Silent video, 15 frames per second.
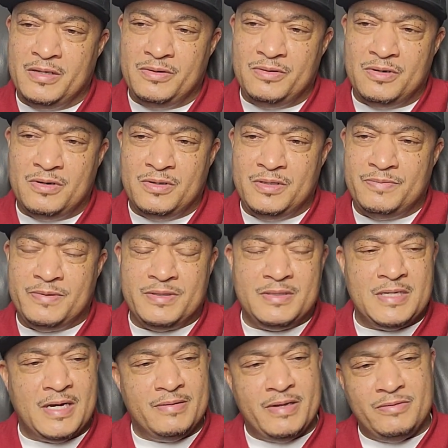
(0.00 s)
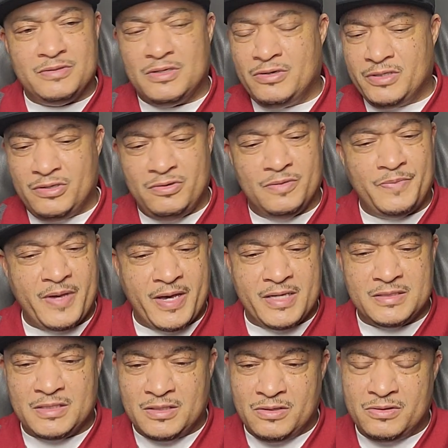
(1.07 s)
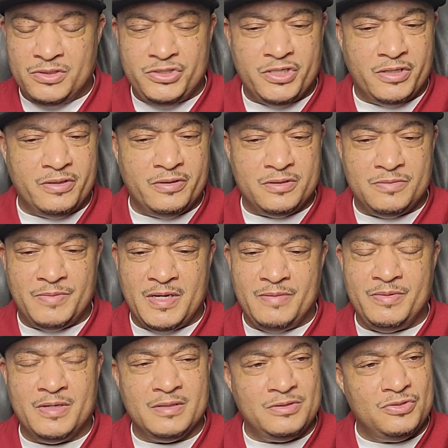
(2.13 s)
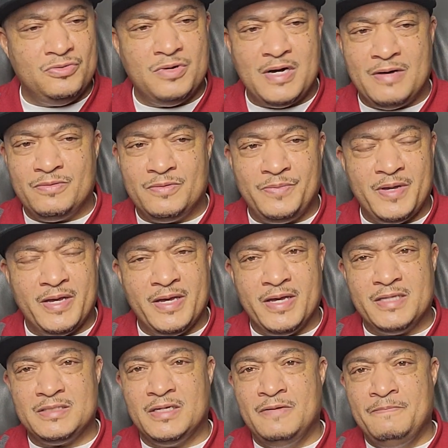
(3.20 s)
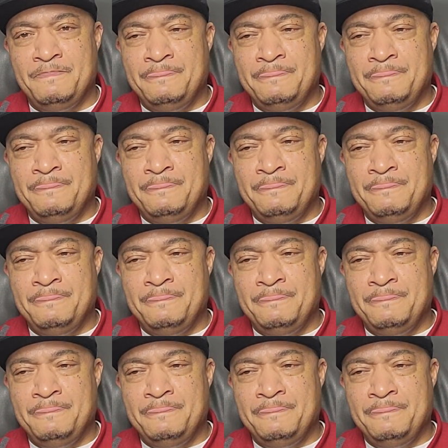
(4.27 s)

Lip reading: Only time they was going to give you a pass to go to church, maybe a 2 hour pass.